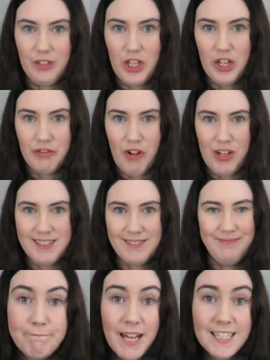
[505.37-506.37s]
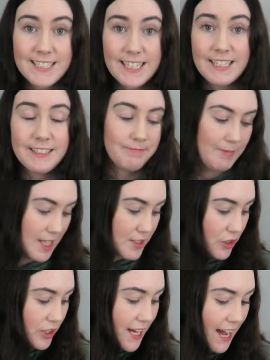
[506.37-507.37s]
curtain rods. That's it. That's
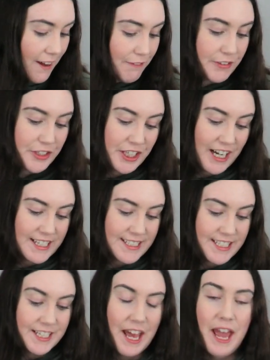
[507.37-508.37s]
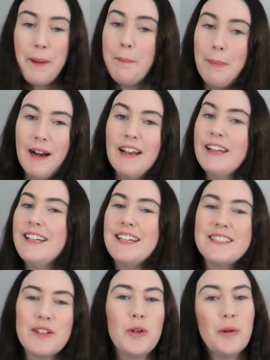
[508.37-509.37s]
all I have for you guys today. But it
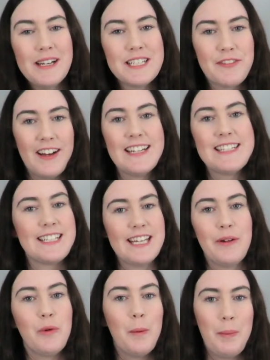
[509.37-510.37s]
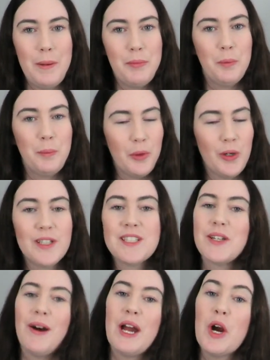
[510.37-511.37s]
is always fun seeing what people bought.
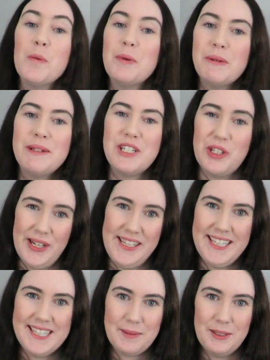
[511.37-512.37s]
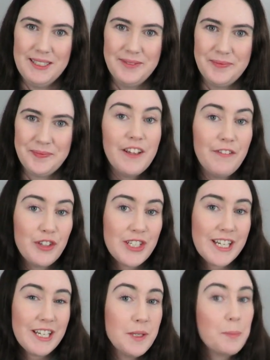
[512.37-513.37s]
So I hope you enjoyed this one. If you
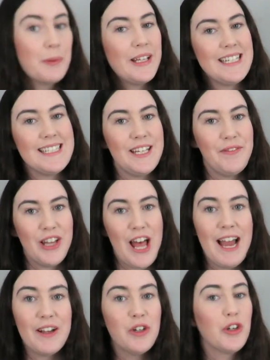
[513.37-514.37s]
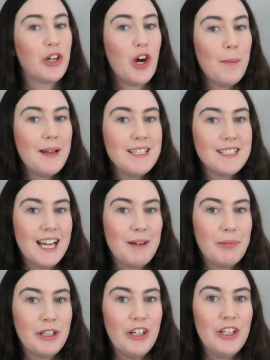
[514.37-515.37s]
did, please leave a like or a comment
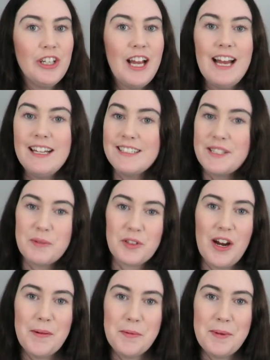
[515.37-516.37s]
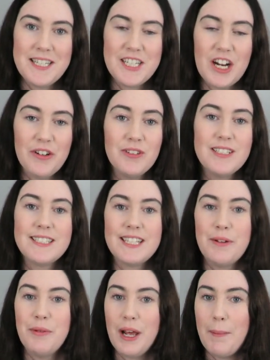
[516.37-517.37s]
down below and subscribe to my channel to
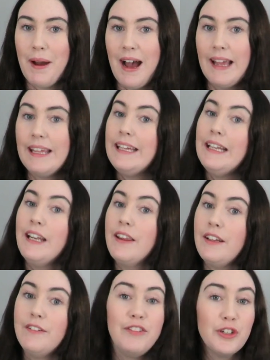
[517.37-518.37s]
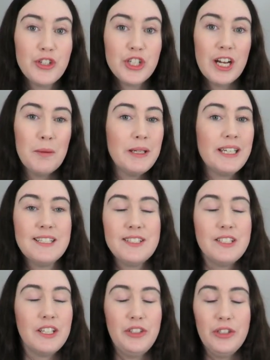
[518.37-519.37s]
see what I buy in the future,
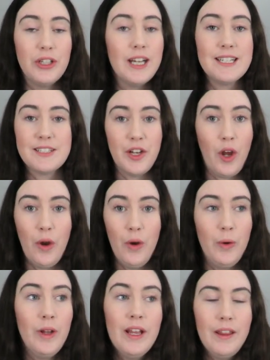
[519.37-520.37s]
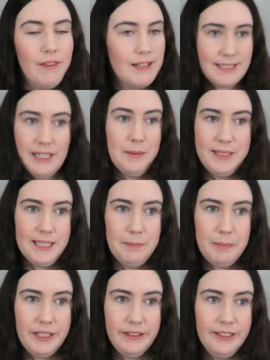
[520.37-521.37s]
because you guys know there's going to be
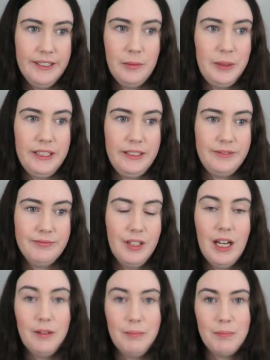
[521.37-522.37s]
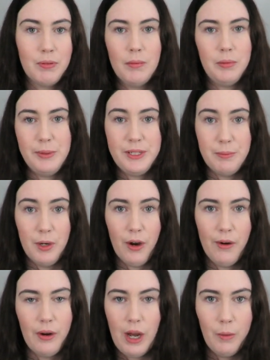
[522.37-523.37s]
something. It'll be probably
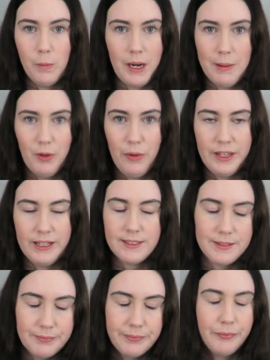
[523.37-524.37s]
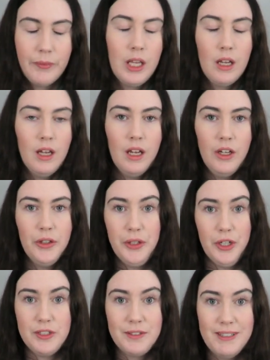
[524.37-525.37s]
tomorrow I will buy more things. Who
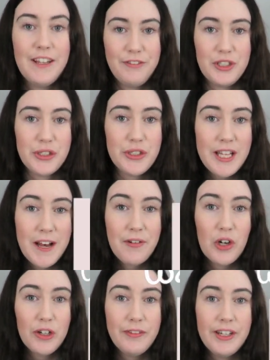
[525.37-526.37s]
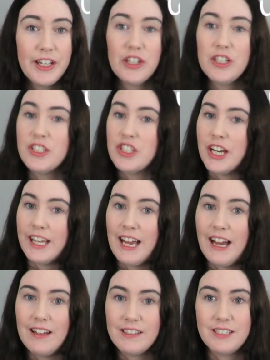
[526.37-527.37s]
knows? If you do love haul videos, check
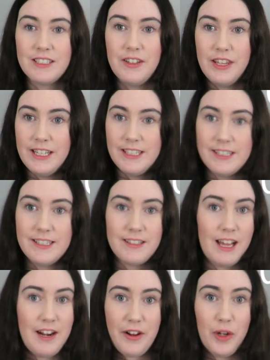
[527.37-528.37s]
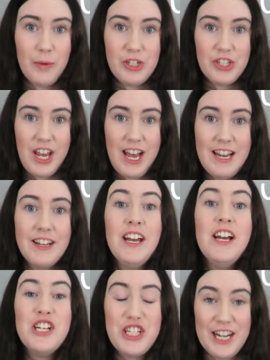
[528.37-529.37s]
out this, I don't know which side,
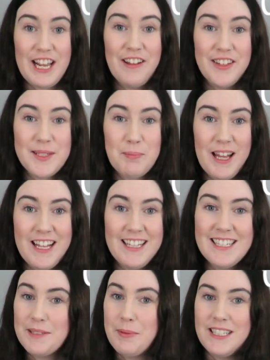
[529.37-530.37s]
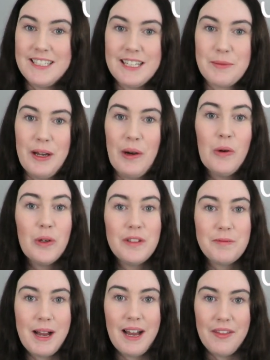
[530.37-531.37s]
check out this playlist because that's where all
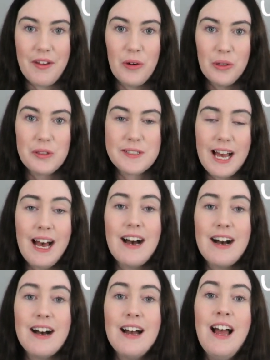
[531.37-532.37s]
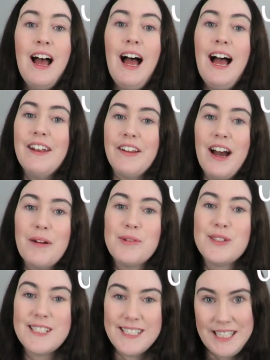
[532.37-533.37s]
of my other hauls are, and I
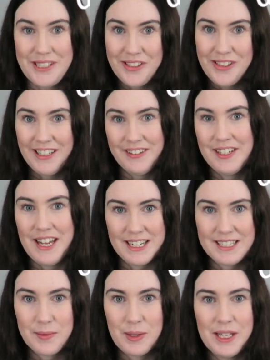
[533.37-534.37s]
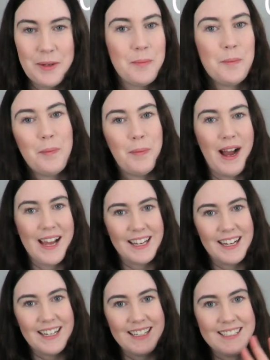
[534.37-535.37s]
will see you in the next one. Bye
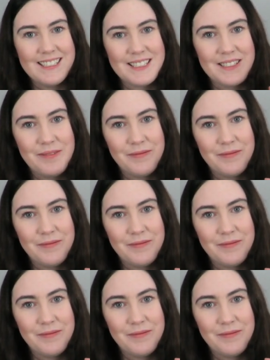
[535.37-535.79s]
guys.